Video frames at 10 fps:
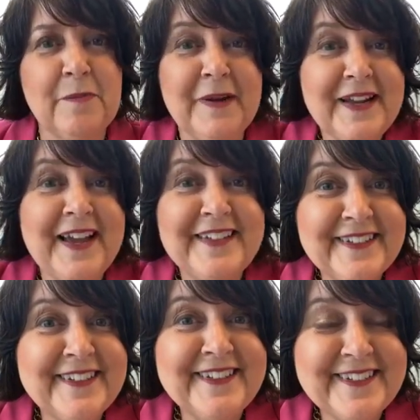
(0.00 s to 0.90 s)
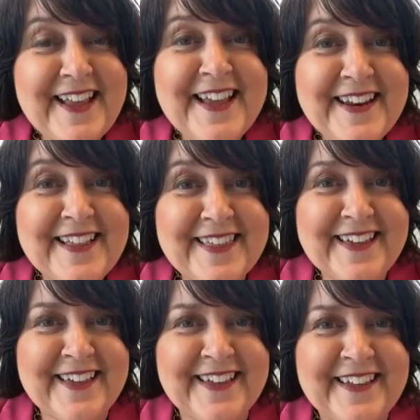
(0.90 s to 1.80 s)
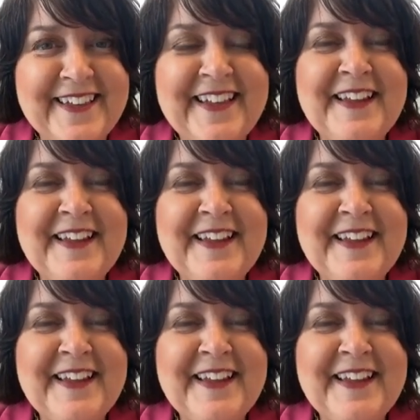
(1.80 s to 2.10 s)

But I didn't say anything.